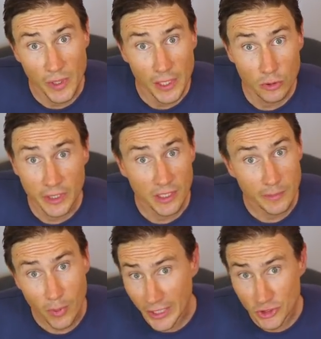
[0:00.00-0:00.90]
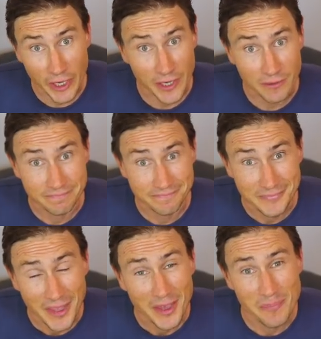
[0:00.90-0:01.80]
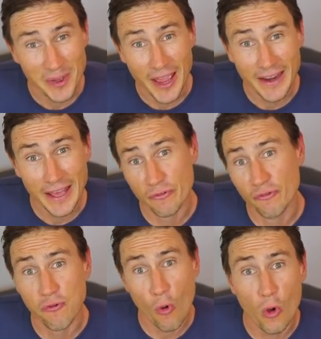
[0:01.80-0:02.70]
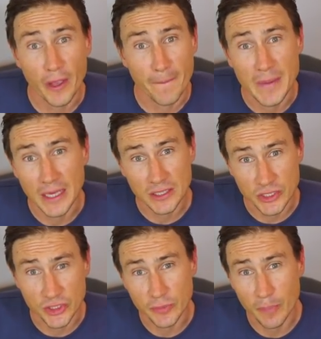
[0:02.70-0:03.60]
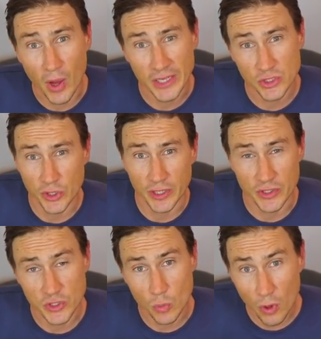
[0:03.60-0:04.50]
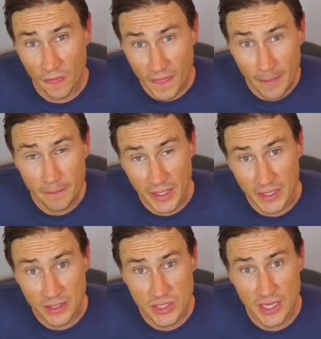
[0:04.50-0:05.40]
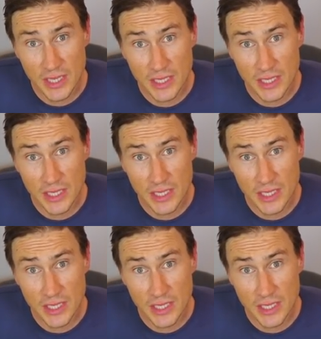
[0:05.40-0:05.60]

we are looking at a bike trainer, but at a fork-mounted bike trainer. So what that means